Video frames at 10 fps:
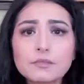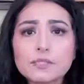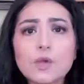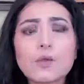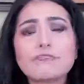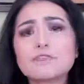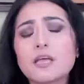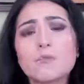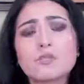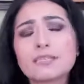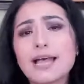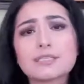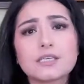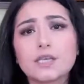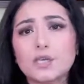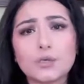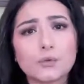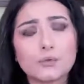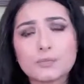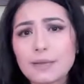So if someone's asking
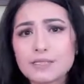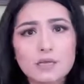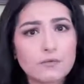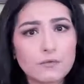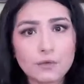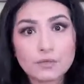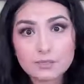you, it depends on the role.